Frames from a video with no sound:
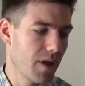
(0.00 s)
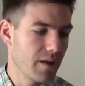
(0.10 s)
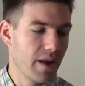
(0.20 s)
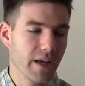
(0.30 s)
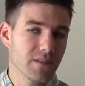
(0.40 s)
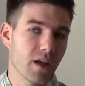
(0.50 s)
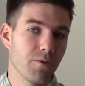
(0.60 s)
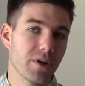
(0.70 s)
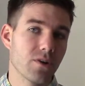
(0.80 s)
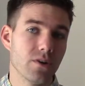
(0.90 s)
Next, I
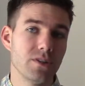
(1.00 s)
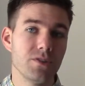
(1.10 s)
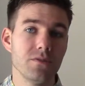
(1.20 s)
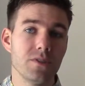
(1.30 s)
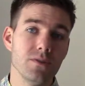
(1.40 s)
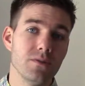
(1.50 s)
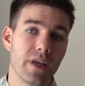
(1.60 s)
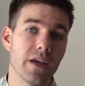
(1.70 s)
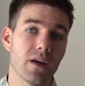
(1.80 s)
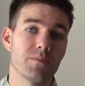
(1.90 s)
would encourage you to
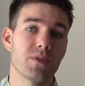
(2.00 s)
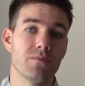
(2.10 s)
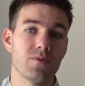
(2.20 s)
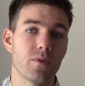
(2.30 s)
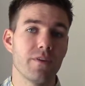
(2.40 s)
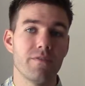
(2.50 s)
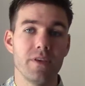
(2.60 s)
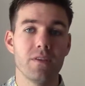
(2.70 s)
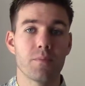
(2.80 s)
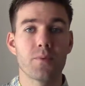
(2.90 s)
take up some sort of
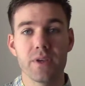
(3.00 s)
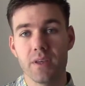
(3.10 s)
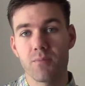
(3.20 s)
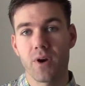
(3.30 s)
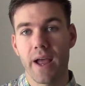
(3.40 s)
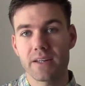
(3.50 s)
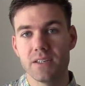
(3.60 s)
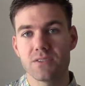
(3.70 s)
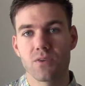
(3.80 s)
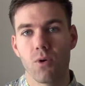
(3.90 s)
either breathing
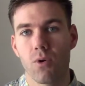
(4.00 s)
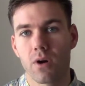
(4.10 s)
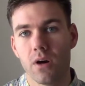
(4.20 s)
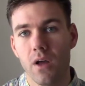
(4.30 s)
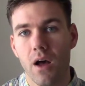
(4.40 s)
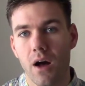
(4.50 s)
practice or